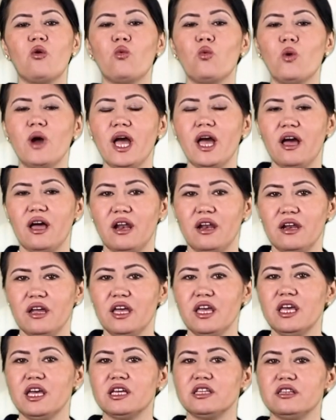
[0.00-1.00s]
well
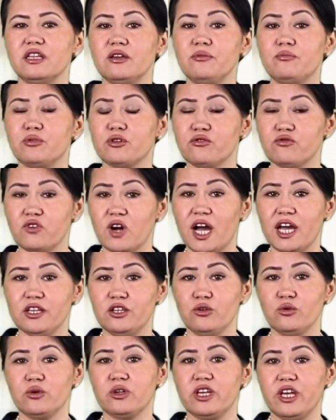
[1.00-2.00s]
they provide
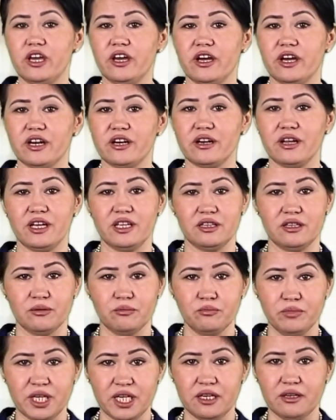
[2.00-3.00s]
you care in the
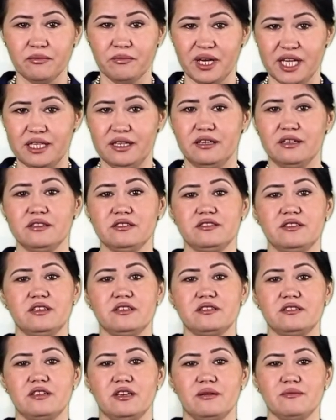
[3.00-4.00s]
big medical
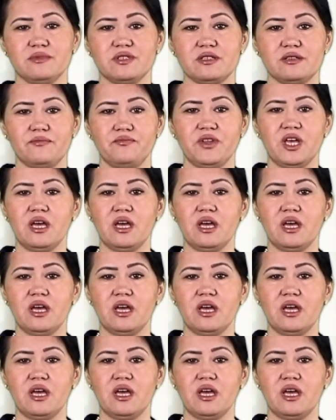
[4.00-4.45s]
systems.